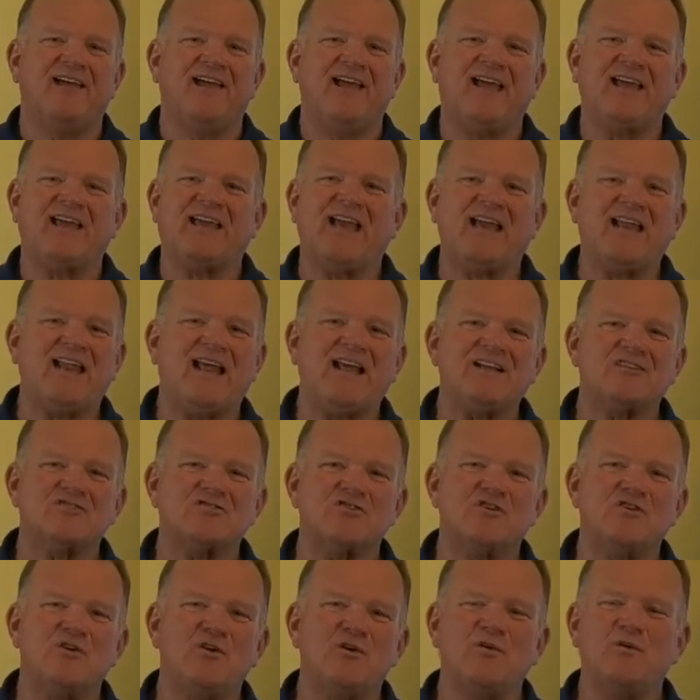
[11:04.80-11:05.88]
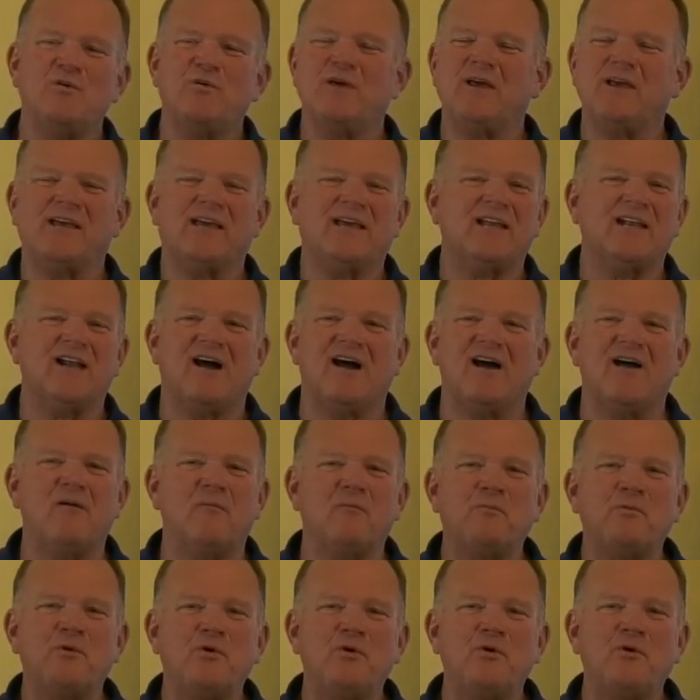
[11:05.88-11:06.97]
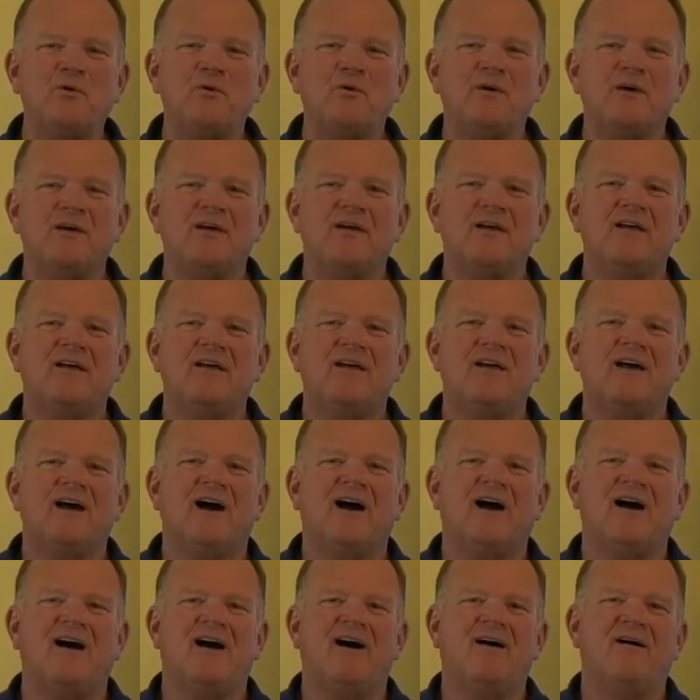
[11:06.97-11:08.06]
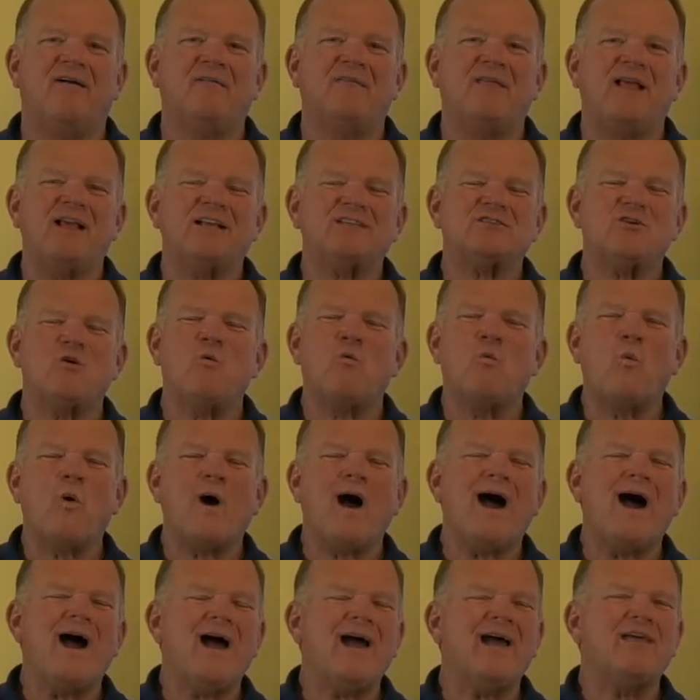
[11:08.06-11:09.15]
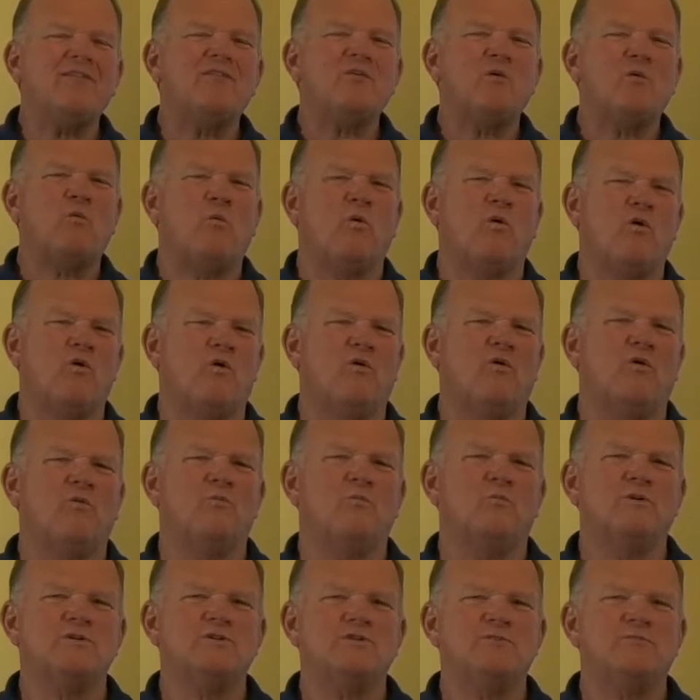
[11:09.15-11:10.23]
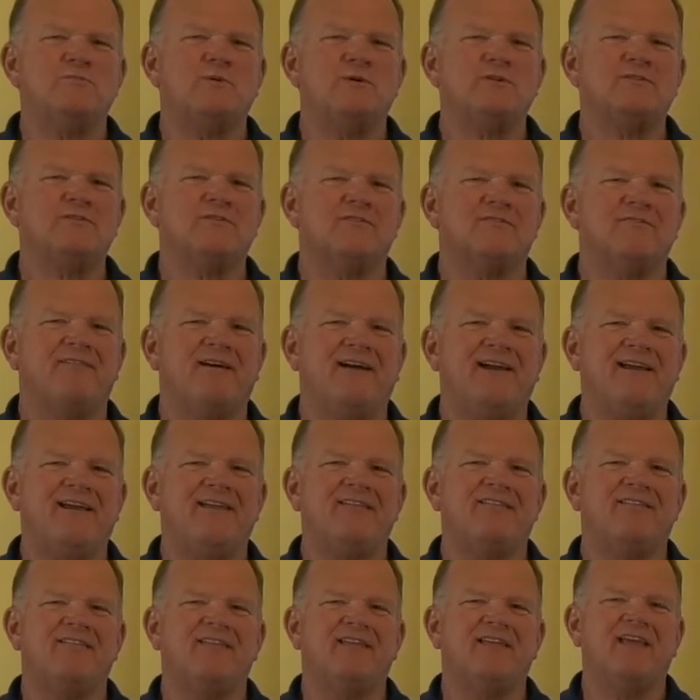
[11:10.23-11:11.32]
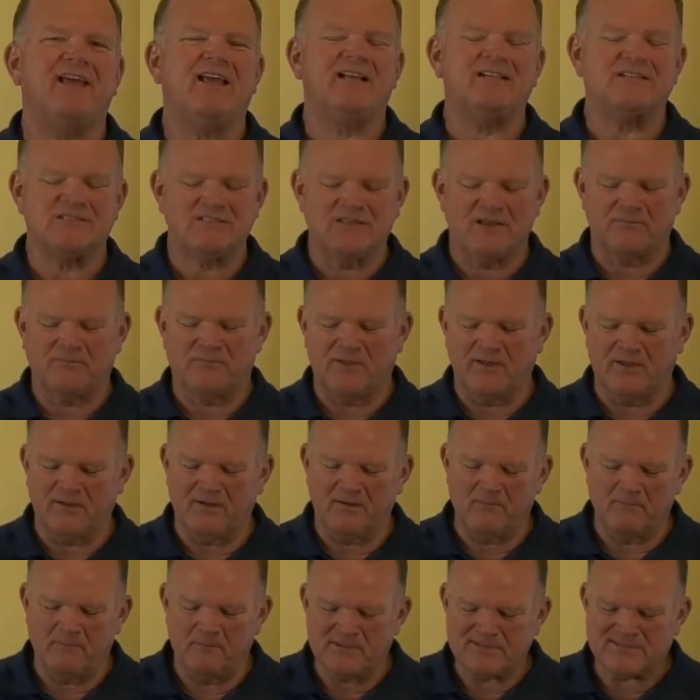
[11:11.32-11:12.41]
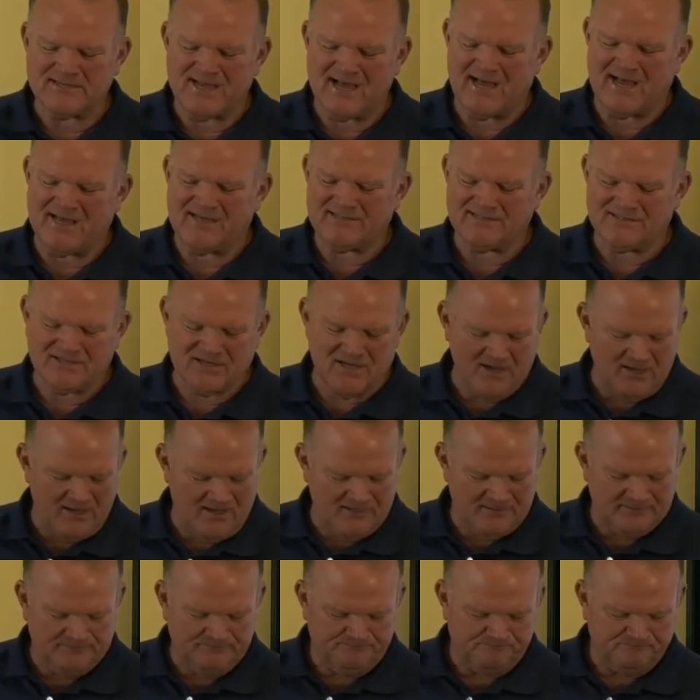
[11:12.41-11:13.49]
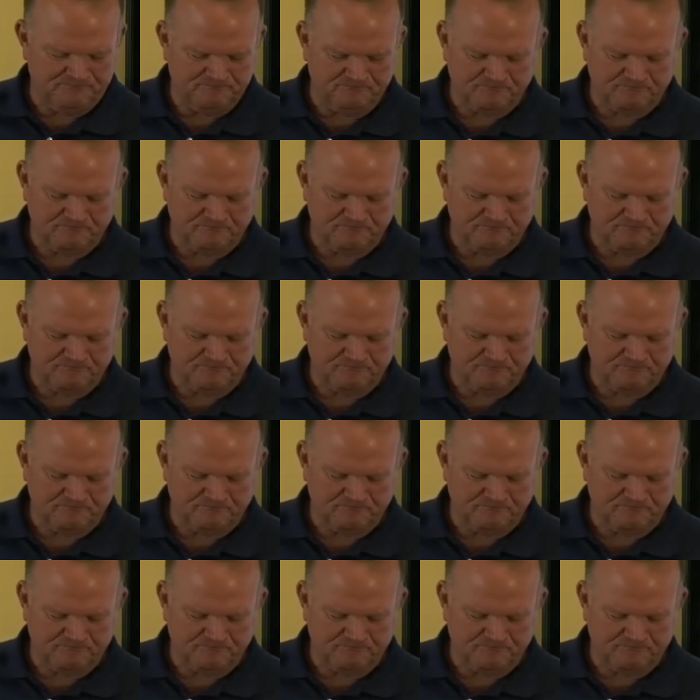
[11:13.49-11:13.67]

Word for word: It can't answer you, it cannot help you. Uh, and so, why in the world would you put your faith in something besides God.